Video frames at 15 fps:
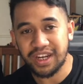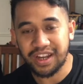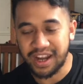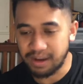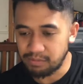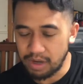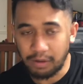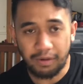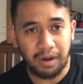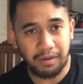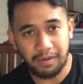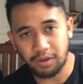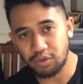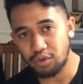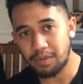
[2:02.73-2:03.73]
Um, I'll, I'll,
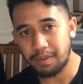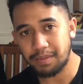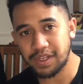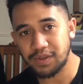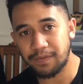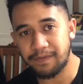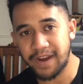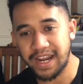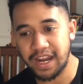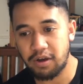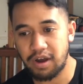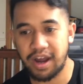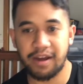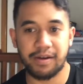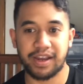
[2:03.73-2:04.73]
I'll do my best to find out
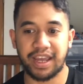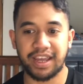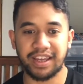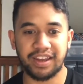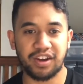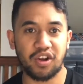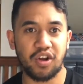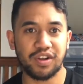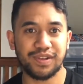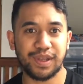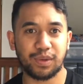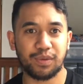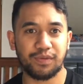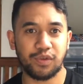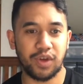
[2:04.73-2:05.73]
how I can get in contact
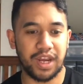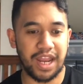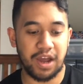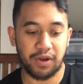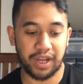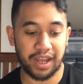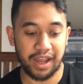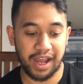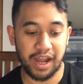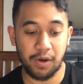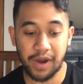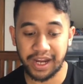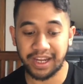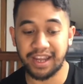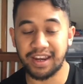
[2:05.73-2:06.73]
with you and how how
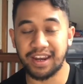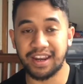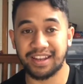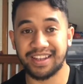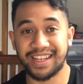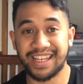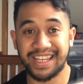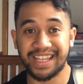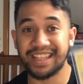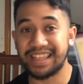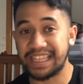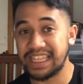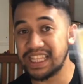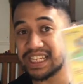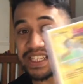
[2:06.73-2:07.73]
I can get
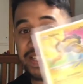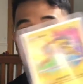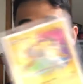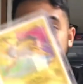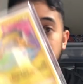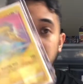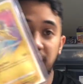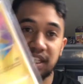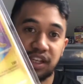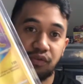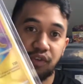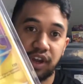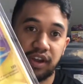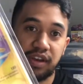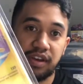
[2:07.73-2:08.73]
this amazing
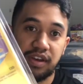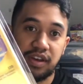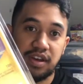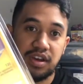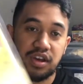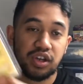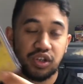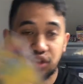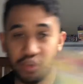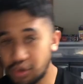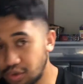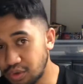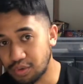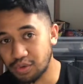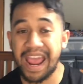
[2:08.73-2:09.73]
rare to
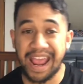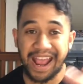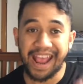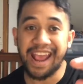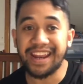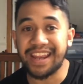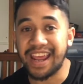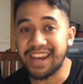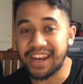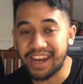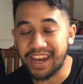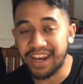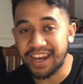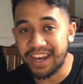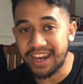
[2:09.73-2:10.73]
you. And and and
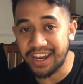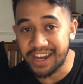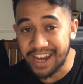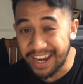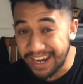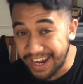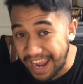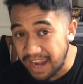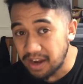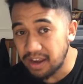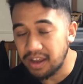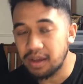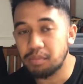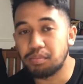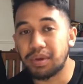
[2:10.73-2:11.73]
and and and, and, and, and
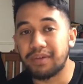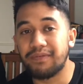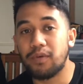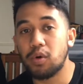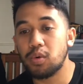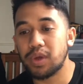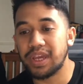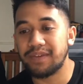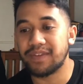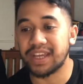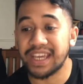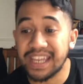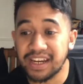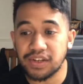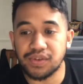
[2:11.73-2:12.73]
before we even
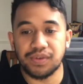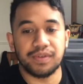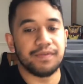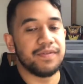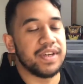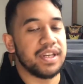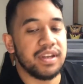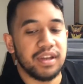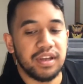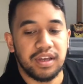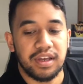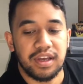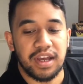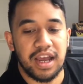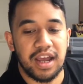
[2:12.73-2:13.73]
get into the vid,
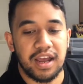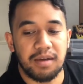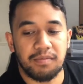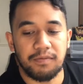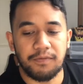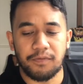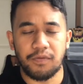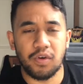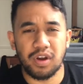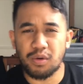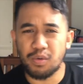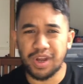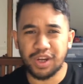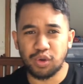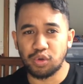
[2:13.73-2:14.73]
um, for
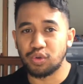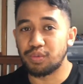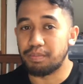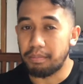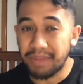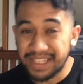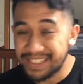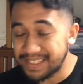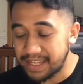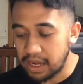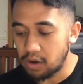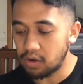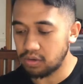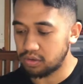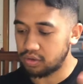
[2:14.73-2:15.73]
everyone who missed
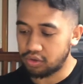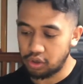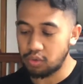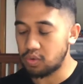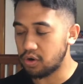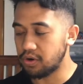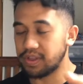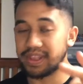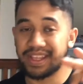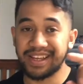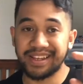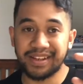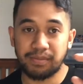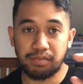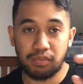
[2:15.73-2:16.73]
out, don't worry,
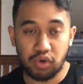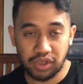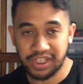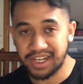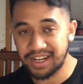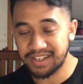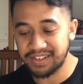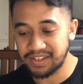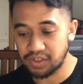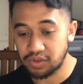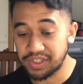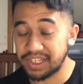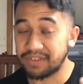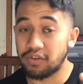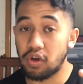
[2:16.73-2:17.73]
there are more chances
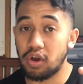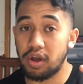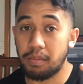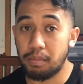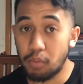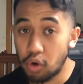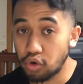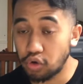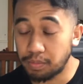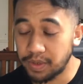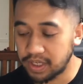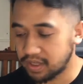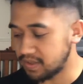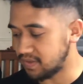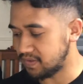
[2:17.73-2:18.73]
because I've got more
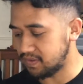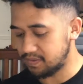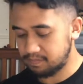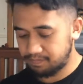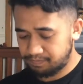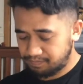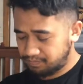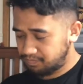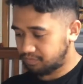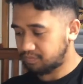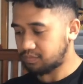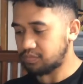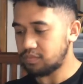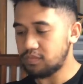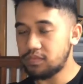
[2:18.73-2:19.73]
duplicates.
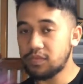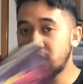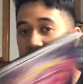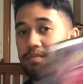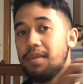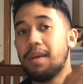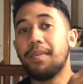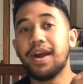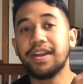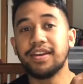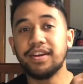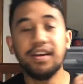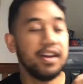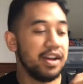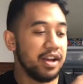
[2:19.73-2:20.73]
My
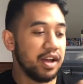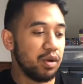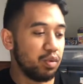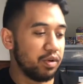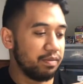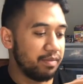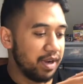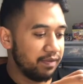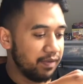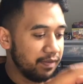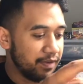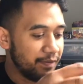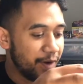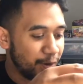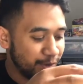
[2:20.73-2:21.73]
binder with my
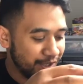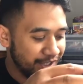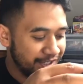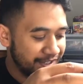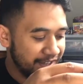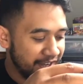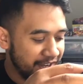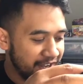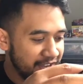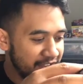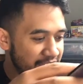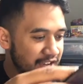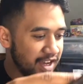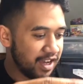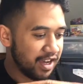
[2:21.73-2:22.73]
vivid voltage set.
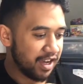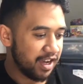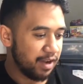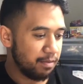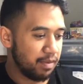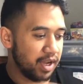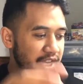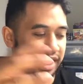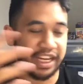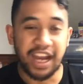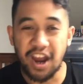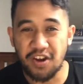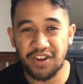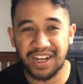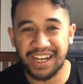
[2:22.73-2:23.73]
Um,
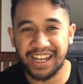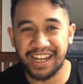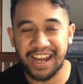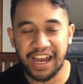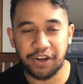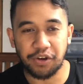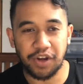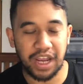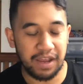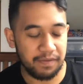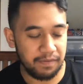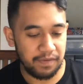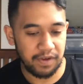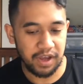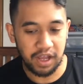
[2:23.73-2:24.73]
currently, I don't have
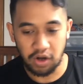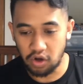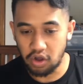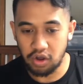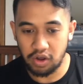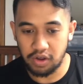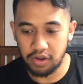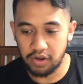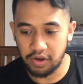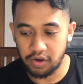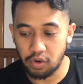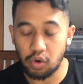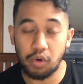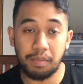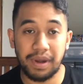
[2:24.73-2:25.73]
a lot
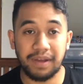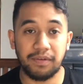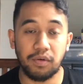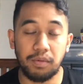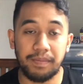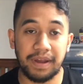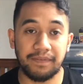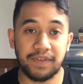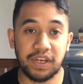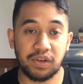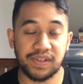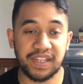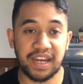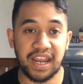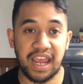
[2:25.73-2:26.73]
all my all my videos
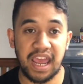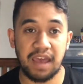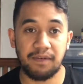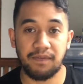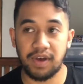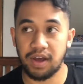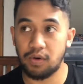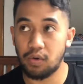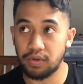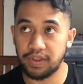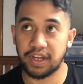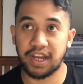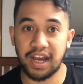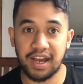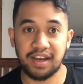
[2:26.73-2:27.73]
that I have are all the
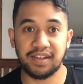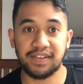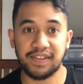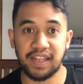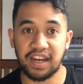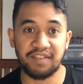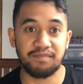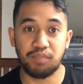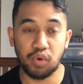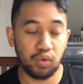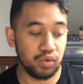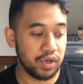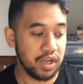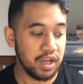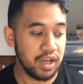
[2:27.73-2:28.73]
cards that I've
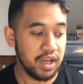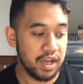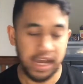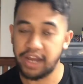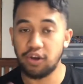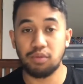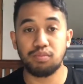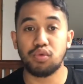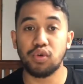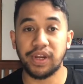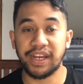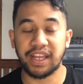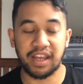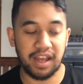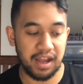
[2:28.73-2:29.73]
pulled. I don't pull any
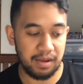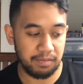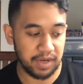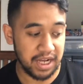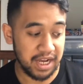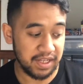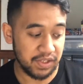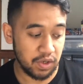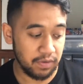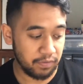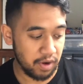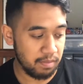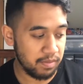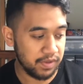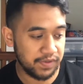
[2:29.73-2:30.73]
um, cards off
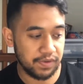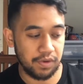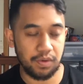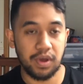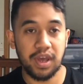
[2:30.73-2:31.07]
camera, so